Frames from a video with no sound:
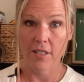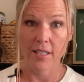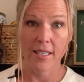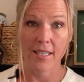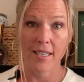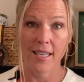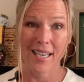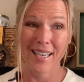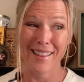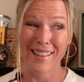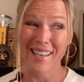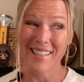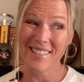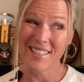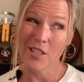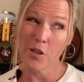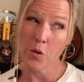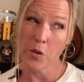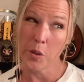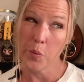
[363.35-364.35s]
And that's
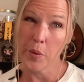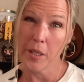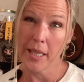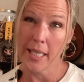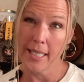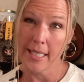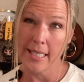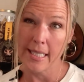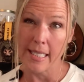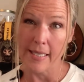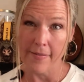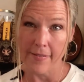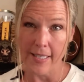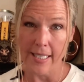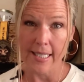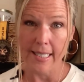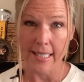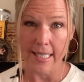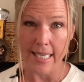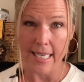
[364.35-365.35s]
the only one that's
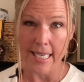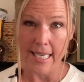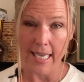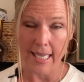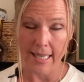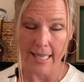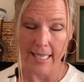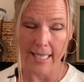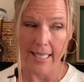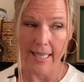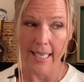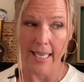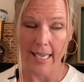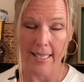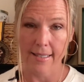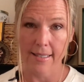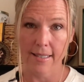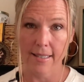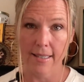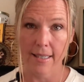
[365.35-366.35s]
DVC, I think, that
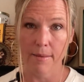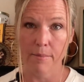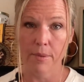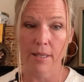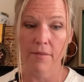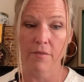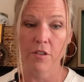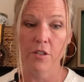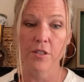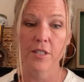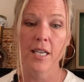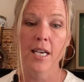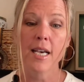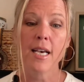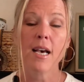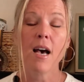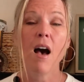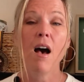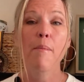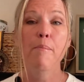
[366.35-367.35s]
has club levels.
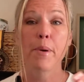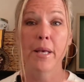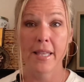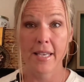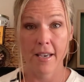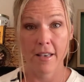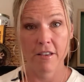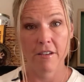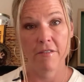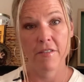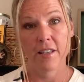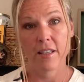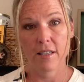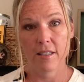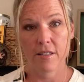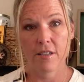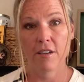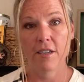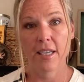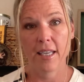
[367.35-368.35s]
But the other
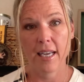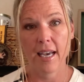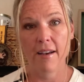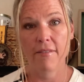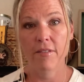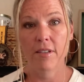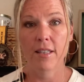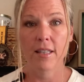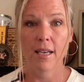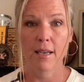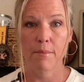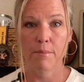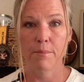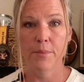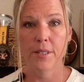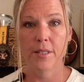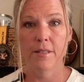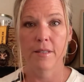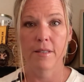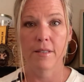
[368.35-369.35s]
villas are going to have
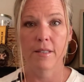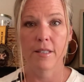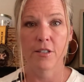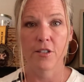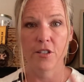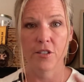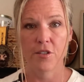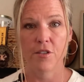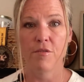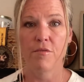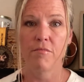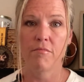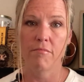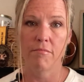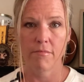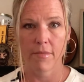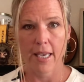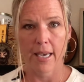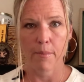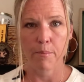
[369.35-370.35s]
clubs. It's just you
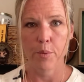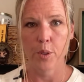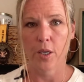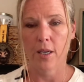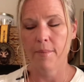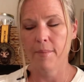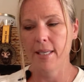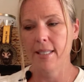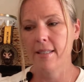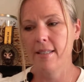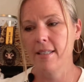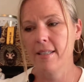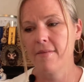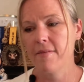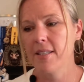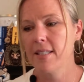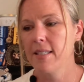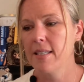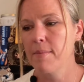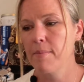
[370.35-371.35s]
can't book them as a
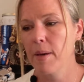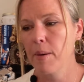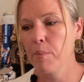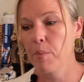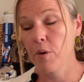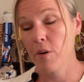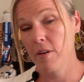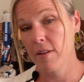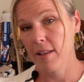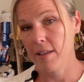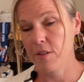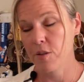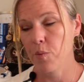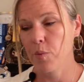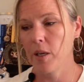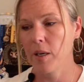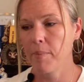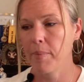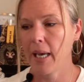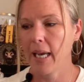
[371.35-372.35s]
DVC member unless you
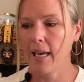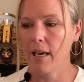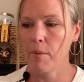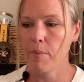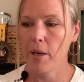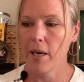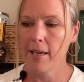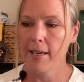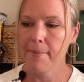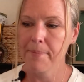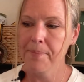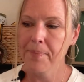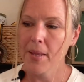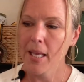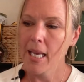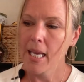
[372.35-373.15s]
want to pay out of pocket.